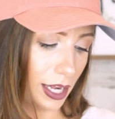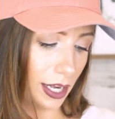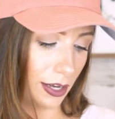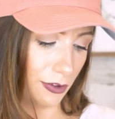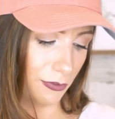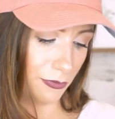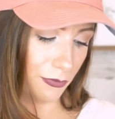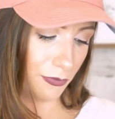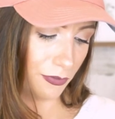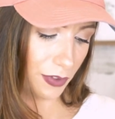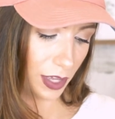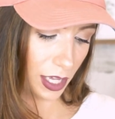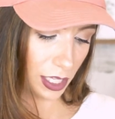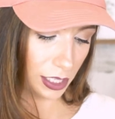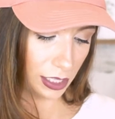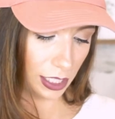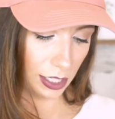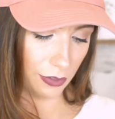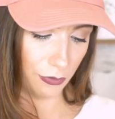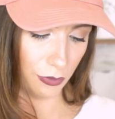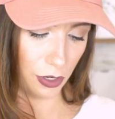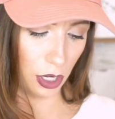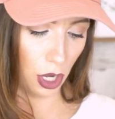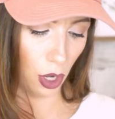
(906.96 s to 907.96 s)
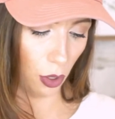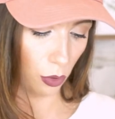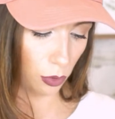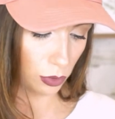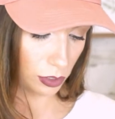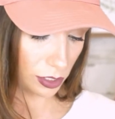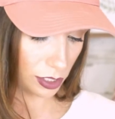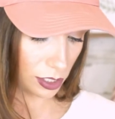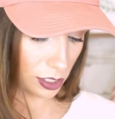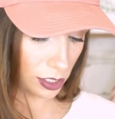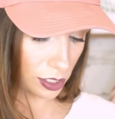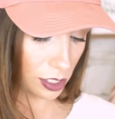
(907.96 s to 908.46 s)
and fig leaf
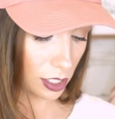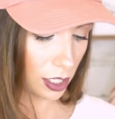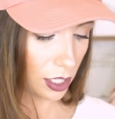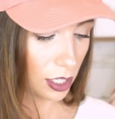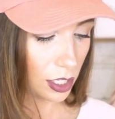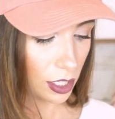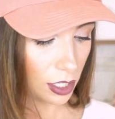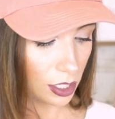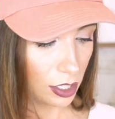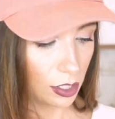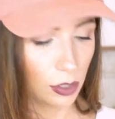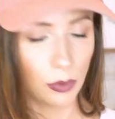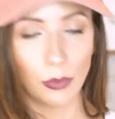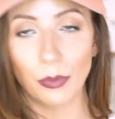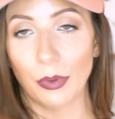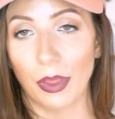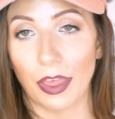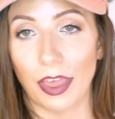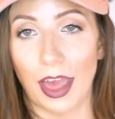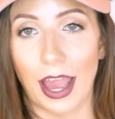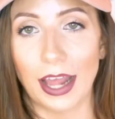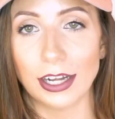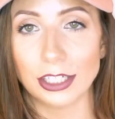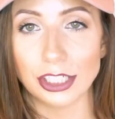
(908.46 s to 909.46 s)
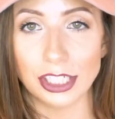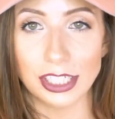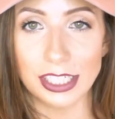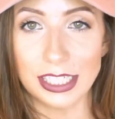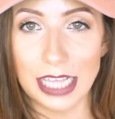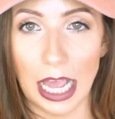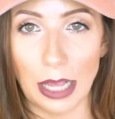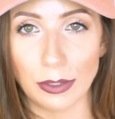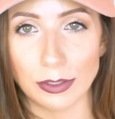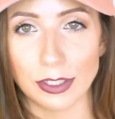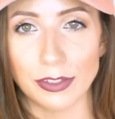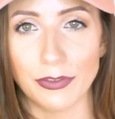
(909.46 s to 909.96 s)
notes. Well, that just
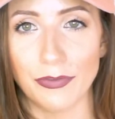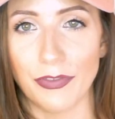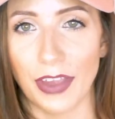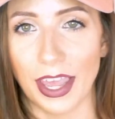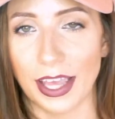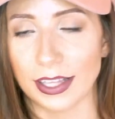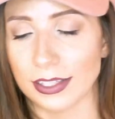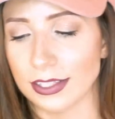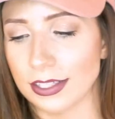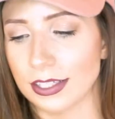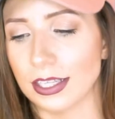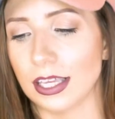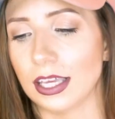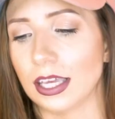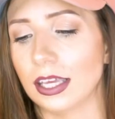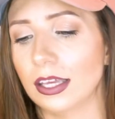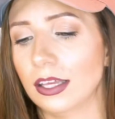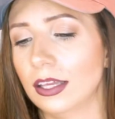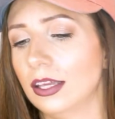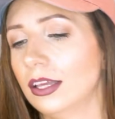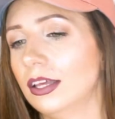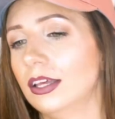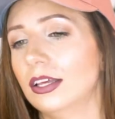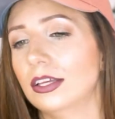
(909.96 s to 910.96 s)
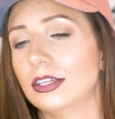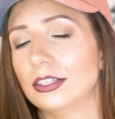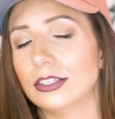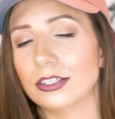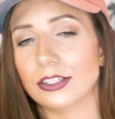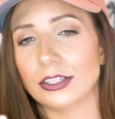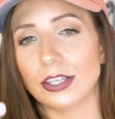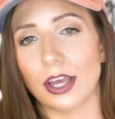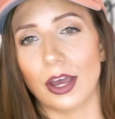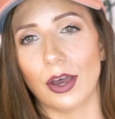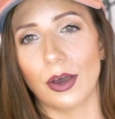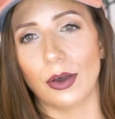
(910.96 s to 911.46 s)
sounds fancy.
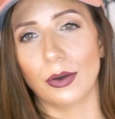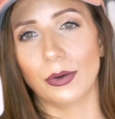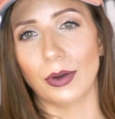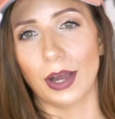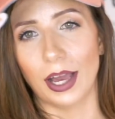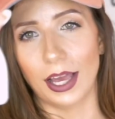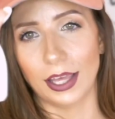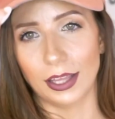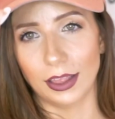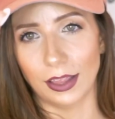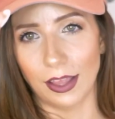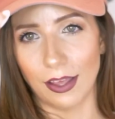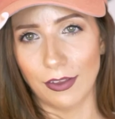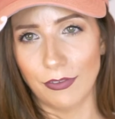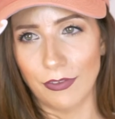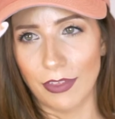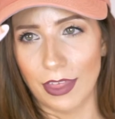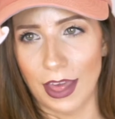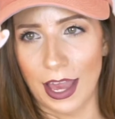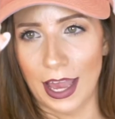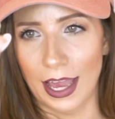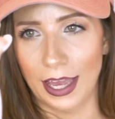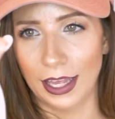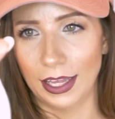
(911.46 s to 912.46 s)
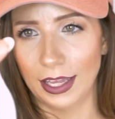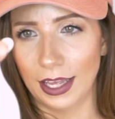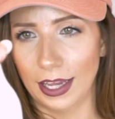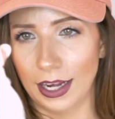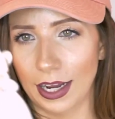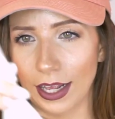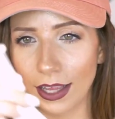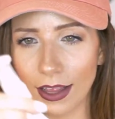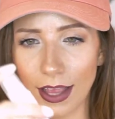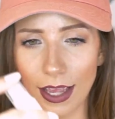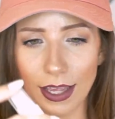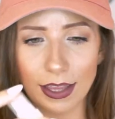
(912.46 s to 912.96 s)
So I love that. And
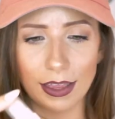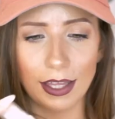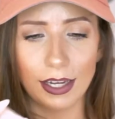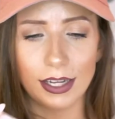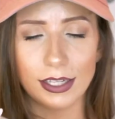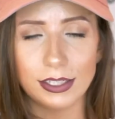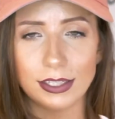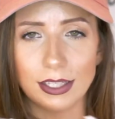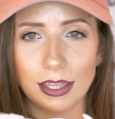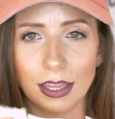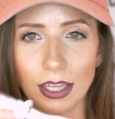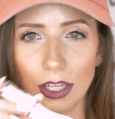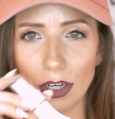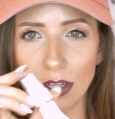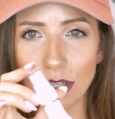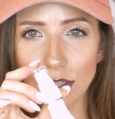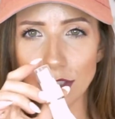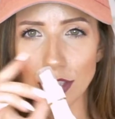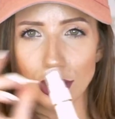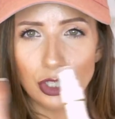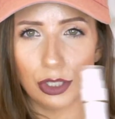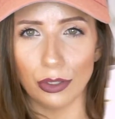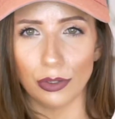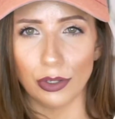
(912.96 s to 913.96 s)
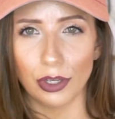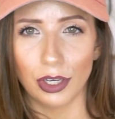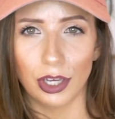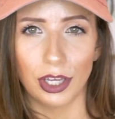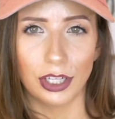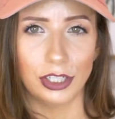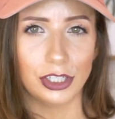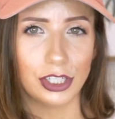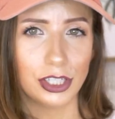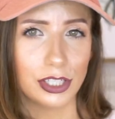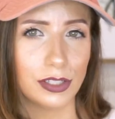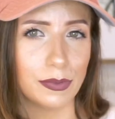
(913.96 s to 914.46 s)
I like that it's little, so you
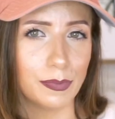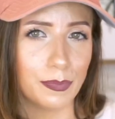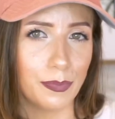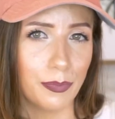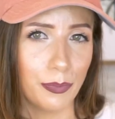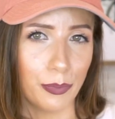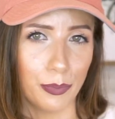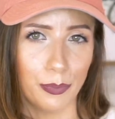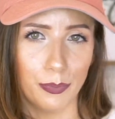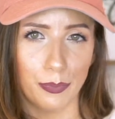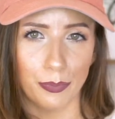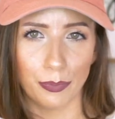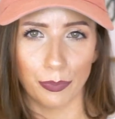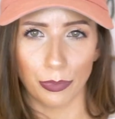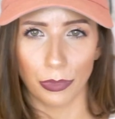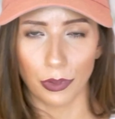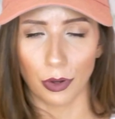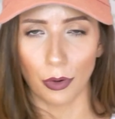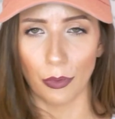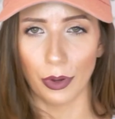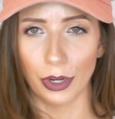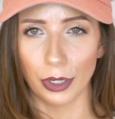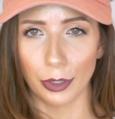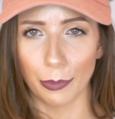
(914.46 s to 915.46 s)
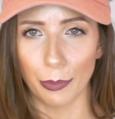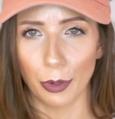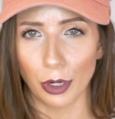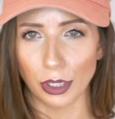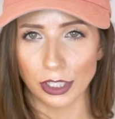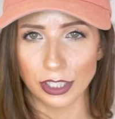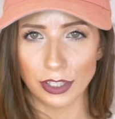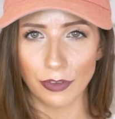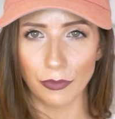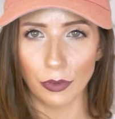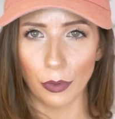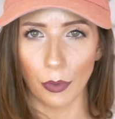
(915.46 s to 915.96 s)
could just throw it in your
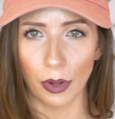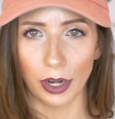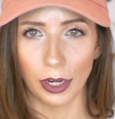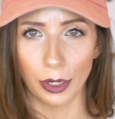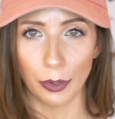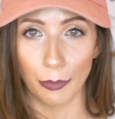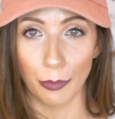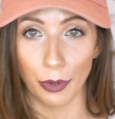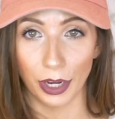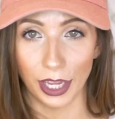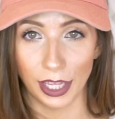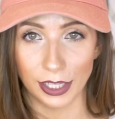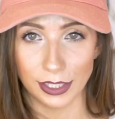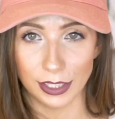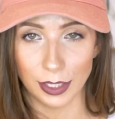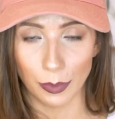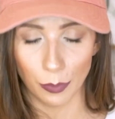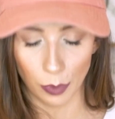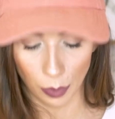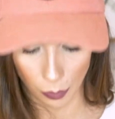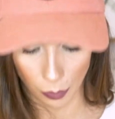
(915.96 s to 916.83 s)
purse if you wanted to bring it somewhere